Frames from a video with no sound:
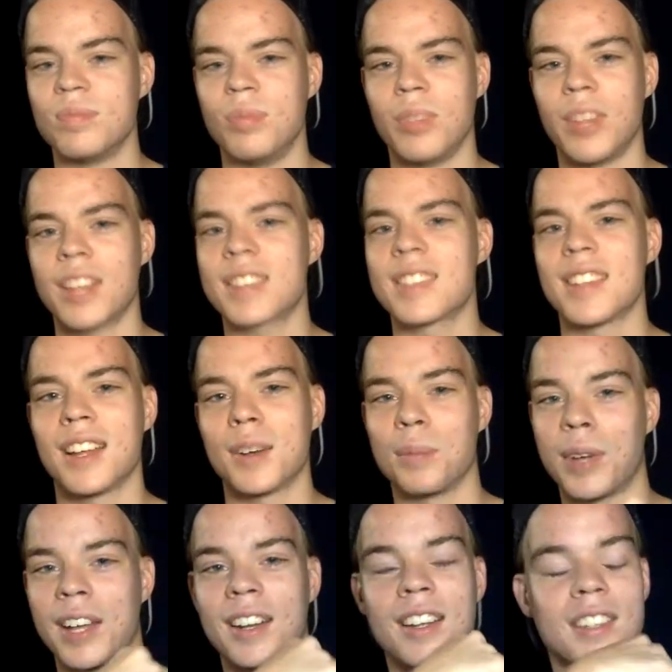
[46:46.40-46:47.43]
That's not a
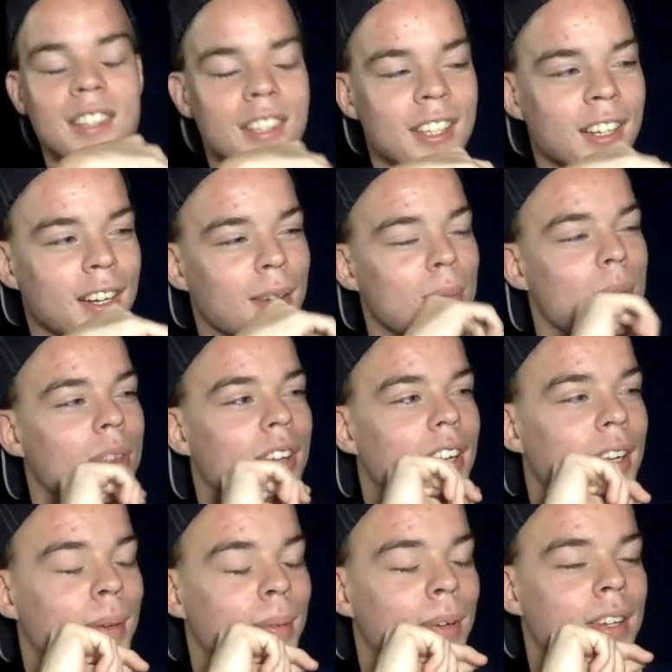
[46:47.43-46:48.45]
bad idea. I'm
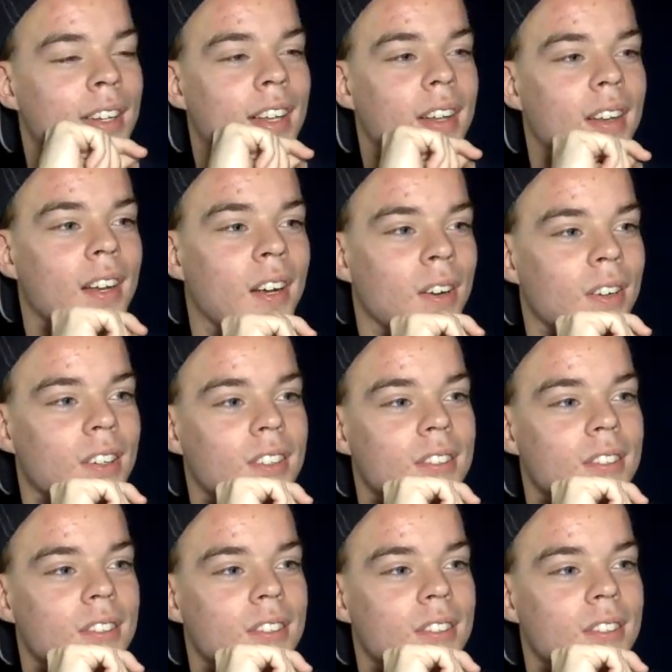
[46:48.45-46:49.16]
thinking about that now.